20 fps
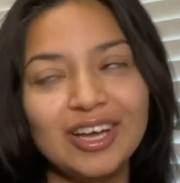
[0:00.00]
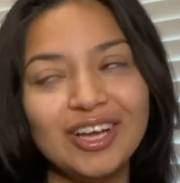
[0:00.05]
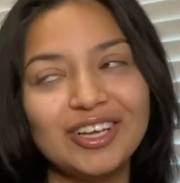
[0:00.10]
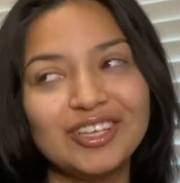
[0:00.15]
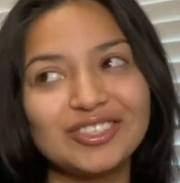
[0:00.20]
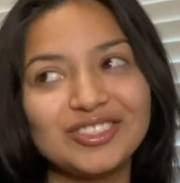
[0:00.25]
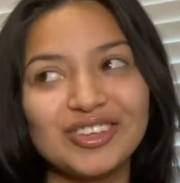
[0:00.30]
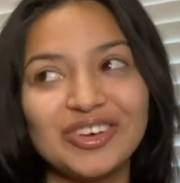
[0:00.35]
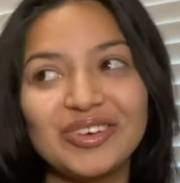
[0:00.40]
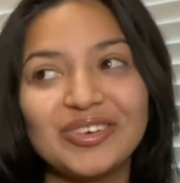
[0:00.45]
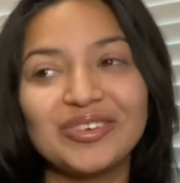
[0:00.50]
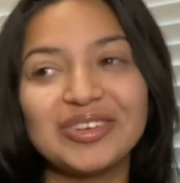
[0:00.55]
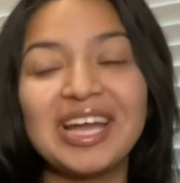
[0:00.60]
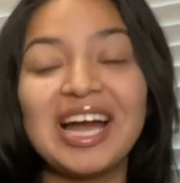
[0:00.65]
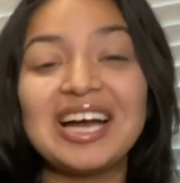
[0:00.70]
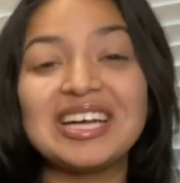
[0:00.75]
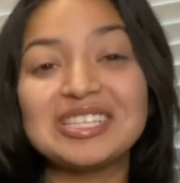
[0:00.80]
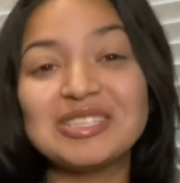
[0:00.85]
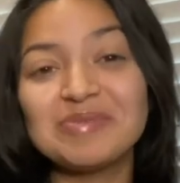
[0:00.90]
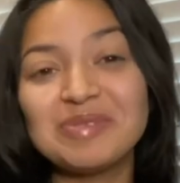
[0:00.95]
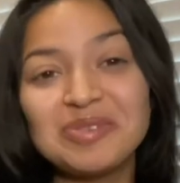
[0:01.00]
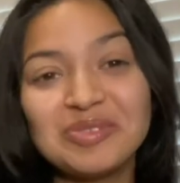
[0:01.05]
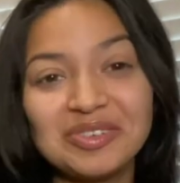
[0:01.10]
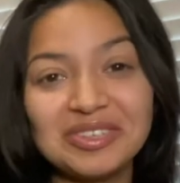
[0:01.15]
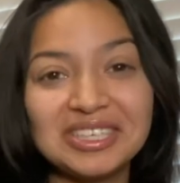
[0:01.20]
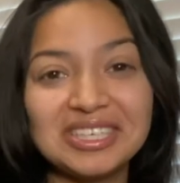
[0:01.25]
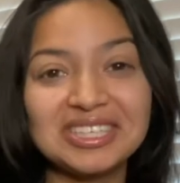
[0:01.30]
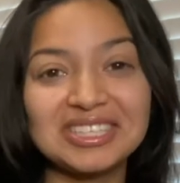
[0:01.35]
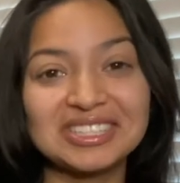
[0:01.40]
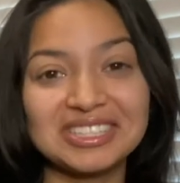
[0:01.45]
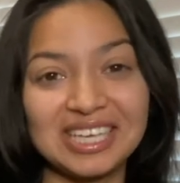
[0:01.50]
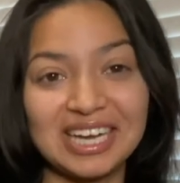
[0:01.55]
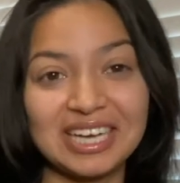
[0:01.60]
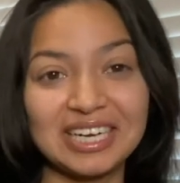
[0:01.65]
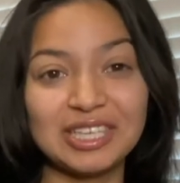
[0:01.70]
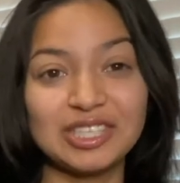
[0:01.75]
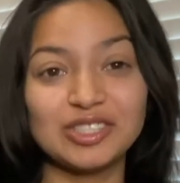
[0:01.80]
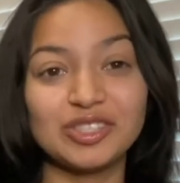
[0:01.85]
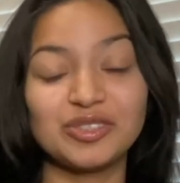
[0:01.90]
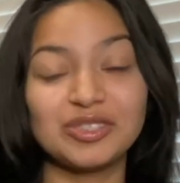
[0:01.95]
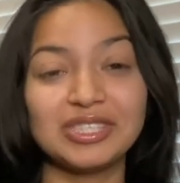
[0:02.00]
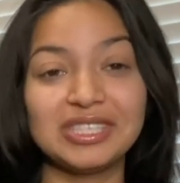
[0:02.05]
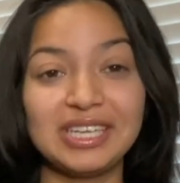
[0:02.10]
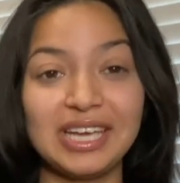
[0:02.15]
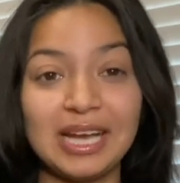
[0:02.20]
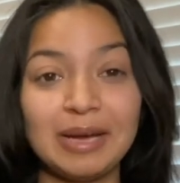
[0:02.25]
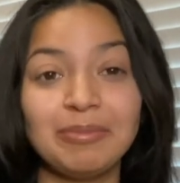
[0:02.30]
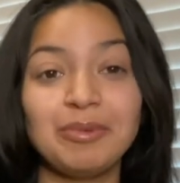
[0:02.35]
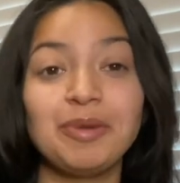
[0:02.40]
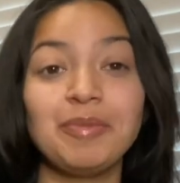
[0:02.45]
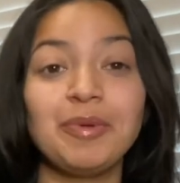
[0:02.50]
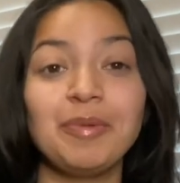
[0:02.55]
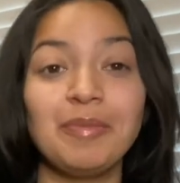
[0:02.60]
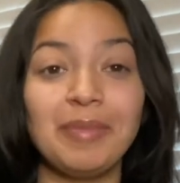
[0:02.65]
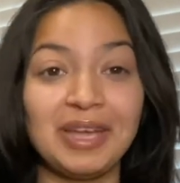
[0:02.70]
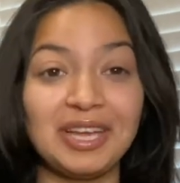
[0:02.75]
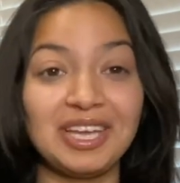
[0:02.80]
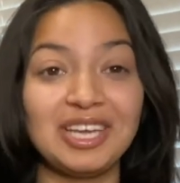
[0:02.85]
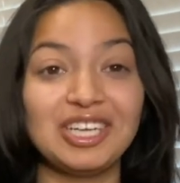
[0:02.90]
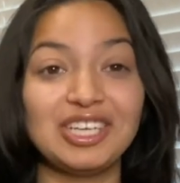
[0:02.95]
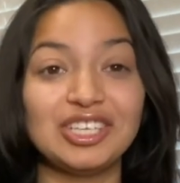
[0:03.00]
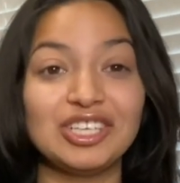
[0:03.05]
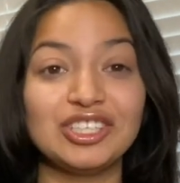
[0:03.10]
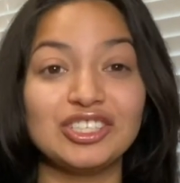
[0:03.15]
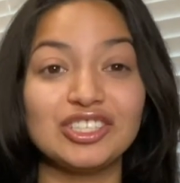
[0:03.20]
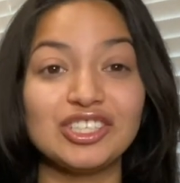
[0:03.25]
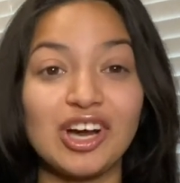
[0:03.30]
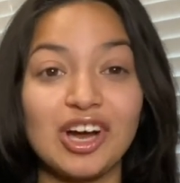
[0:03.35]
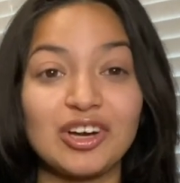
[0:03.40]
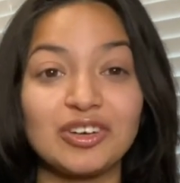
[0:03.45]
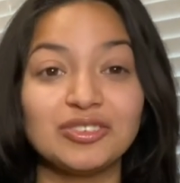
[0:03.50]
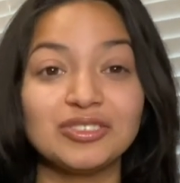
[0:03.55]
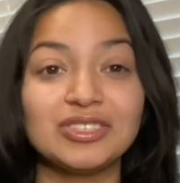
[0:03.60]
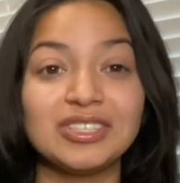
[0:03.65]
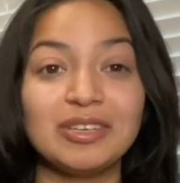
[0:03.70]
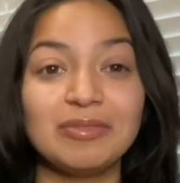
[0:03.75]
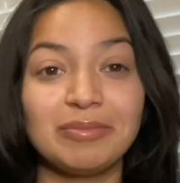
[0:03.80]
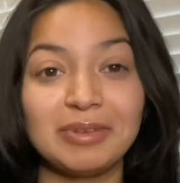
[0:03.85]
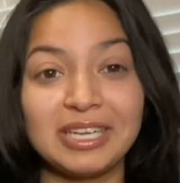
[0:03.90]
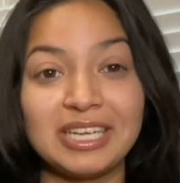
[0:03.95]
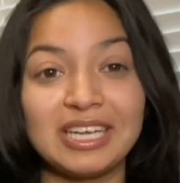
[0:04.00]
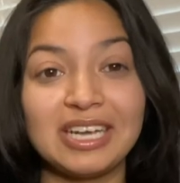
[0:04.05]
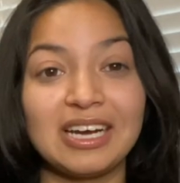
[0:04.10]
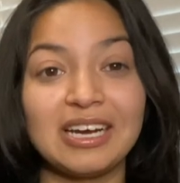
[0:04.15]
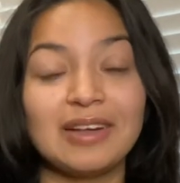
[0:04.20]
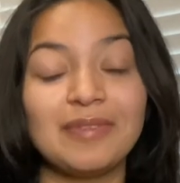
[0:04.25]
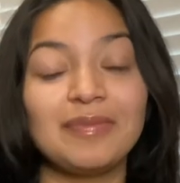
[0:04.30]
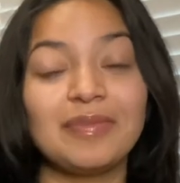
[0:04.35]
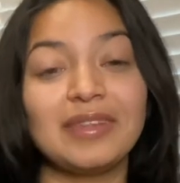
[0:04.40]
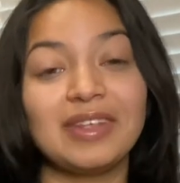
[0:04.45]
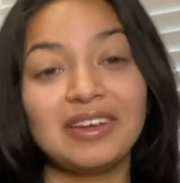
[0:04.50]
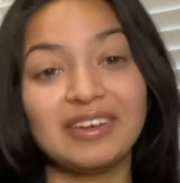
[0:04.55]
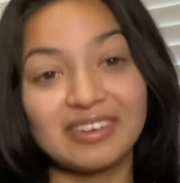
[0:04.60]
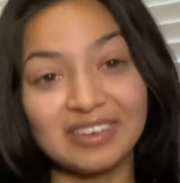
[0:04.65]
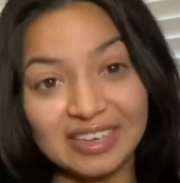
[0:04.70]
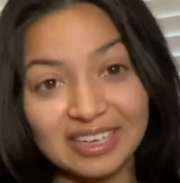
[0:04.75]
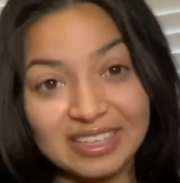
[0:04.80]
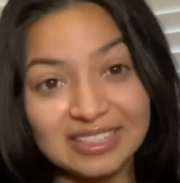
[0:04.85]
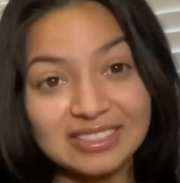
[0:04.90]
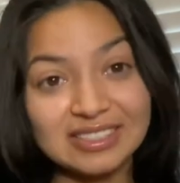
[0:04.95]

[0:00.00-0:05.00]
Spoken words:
So yeah, it's been really exciting. So today I'm going to be making tacos de birria de res.